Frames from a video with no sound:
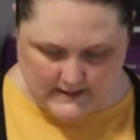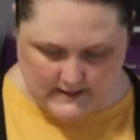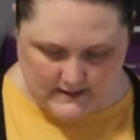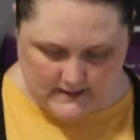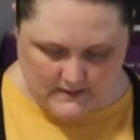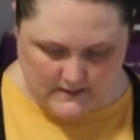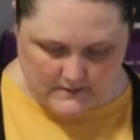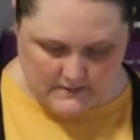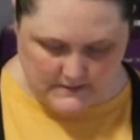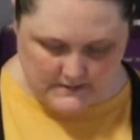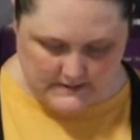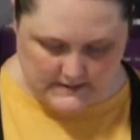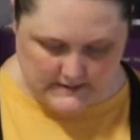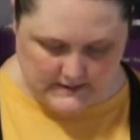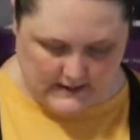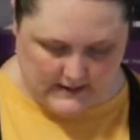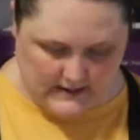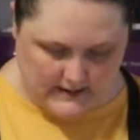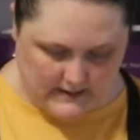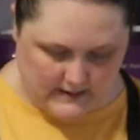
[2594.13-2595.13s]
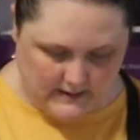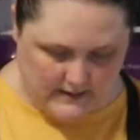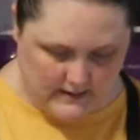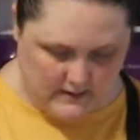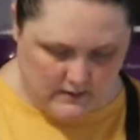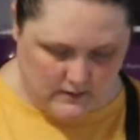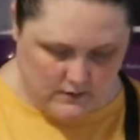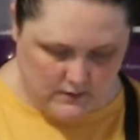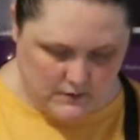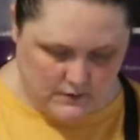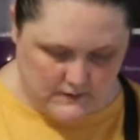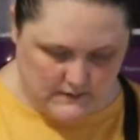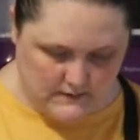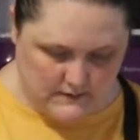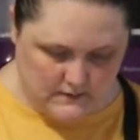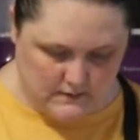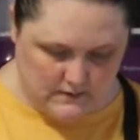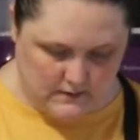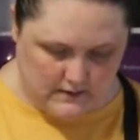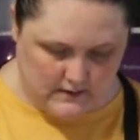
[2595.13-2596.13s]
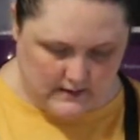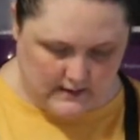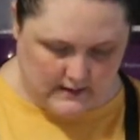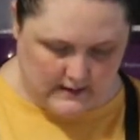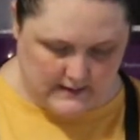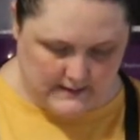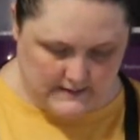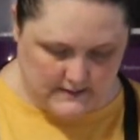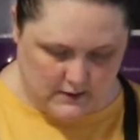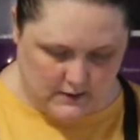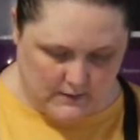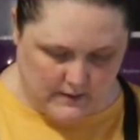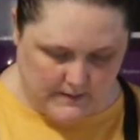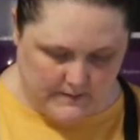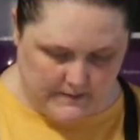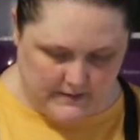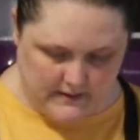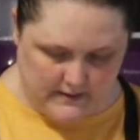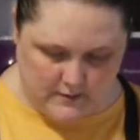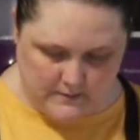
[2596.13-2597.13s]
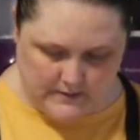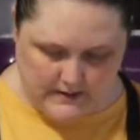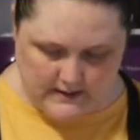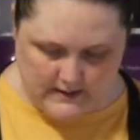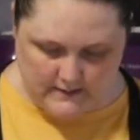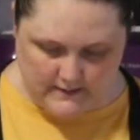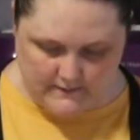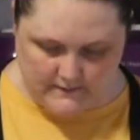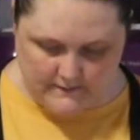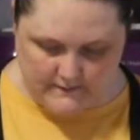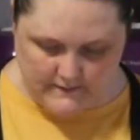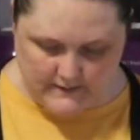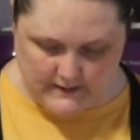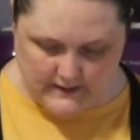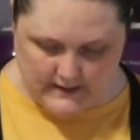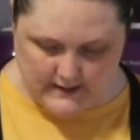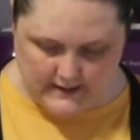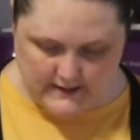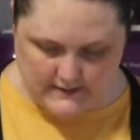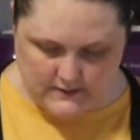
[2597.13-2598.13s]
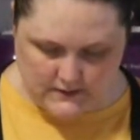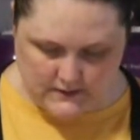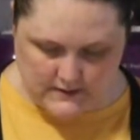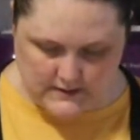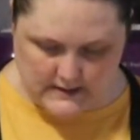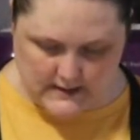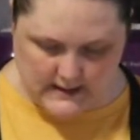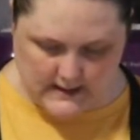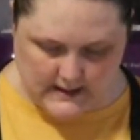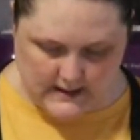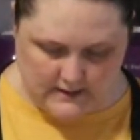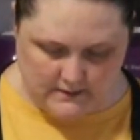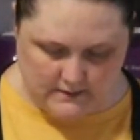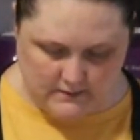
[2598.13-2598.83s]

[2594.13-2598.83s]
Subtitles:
See how that looks. Nope, that needs to go up a little bit. That needs to go down.